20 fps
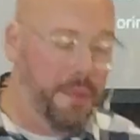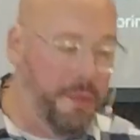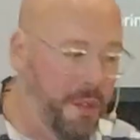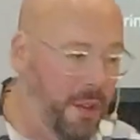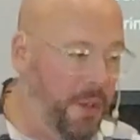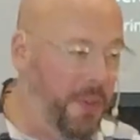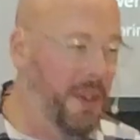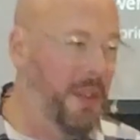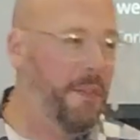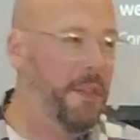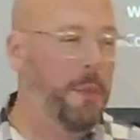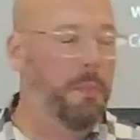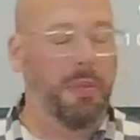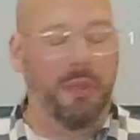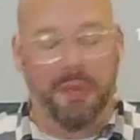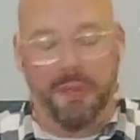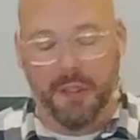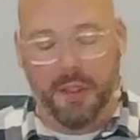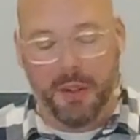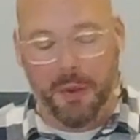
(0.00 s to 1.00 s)
phone, if you
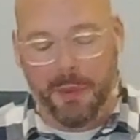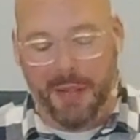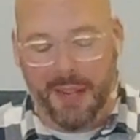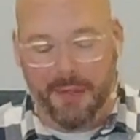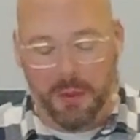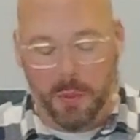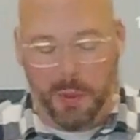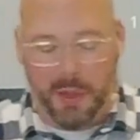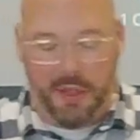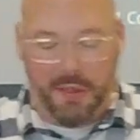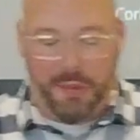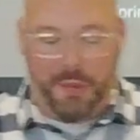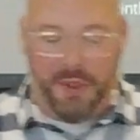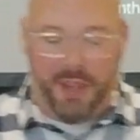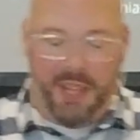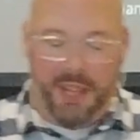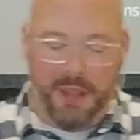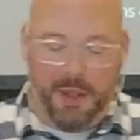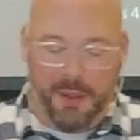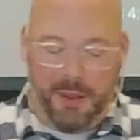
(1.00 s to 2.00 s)
prefer, whatever works for
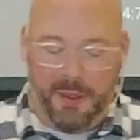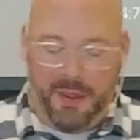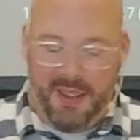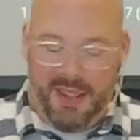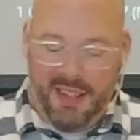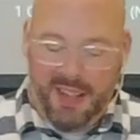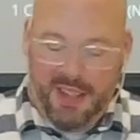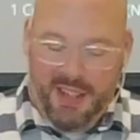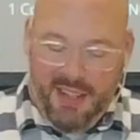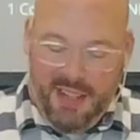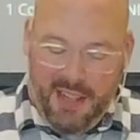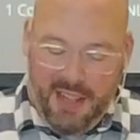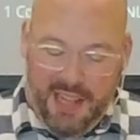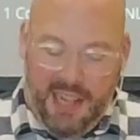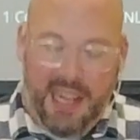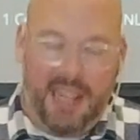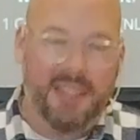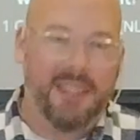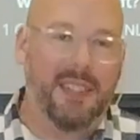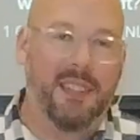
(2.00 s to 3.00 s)
you.
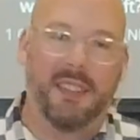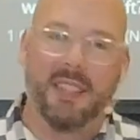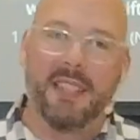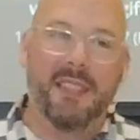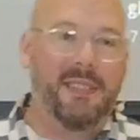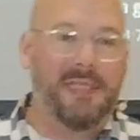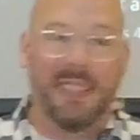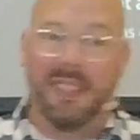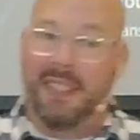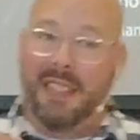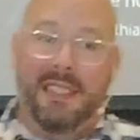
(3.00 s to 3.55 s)
And to list at